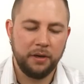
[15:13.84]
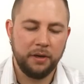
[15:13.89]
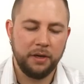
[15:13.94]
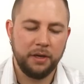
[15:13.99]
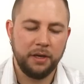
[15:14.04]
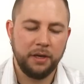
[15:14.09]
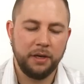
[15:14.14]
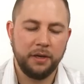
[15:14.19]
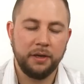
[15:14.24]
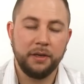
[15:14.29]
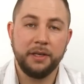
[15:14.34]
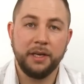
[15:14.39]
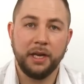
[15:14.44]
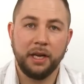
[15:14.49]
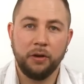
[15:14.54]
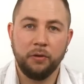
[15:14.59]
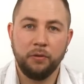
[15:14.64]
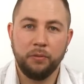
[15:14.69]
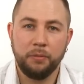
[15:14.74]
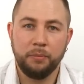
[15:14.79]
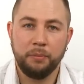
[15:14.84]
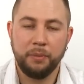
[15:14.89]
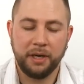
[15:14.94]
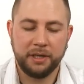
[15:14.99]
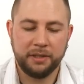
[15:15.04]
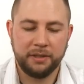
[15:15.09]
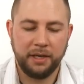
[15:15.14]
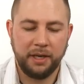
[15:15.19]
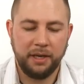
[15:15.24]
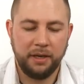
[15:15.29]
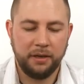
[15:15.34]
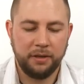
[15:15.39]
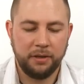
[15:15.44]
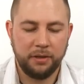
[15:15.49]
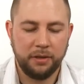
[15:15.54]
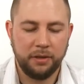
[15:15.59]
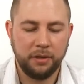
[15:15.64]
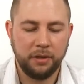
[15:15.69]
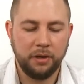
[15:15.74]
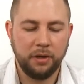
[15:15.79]
uh, yellow bucktail
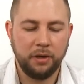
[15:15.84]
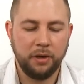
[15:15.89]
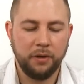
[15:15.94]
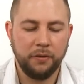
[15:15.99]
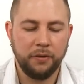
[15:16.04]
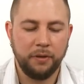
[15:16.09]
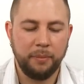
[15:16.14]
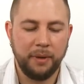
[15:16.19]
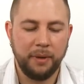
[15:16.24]
on the